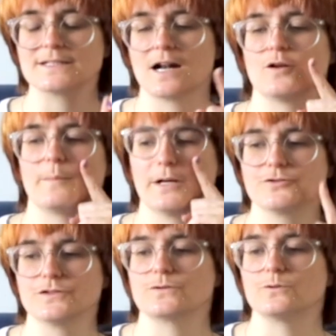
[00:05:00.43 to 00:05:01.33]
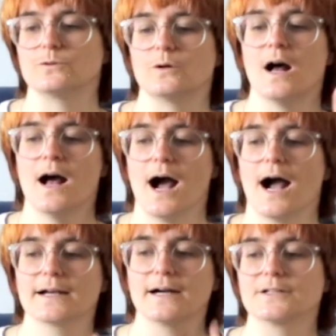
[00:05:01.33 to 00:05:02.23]
in elementary school,
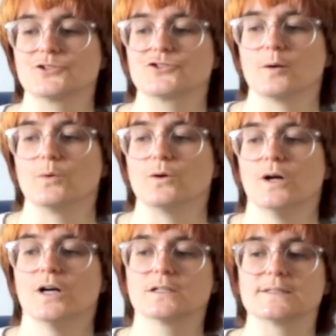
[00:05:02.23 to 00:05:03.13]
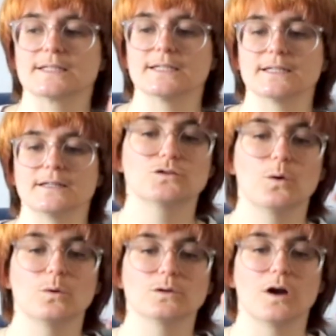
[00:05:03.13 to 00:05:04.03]
I got in trouble because a kid
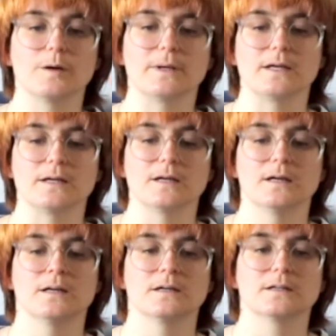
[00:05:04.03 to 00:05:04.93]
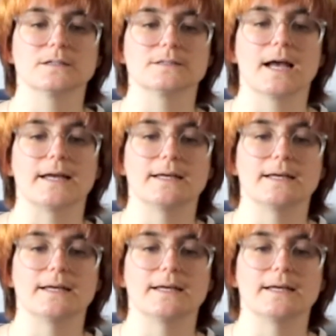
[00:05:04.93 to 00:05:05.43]
told on me because I